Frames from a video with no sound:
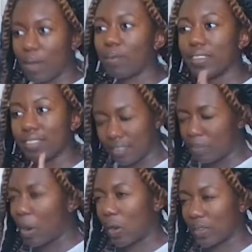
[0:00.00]
very
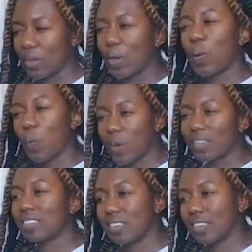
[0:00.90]
smart
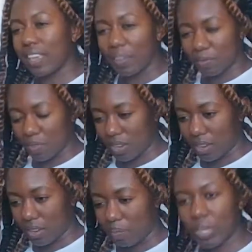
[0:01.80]
was in
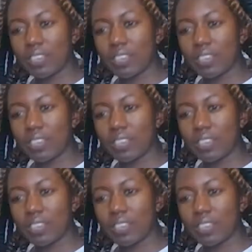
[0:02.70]
gifted.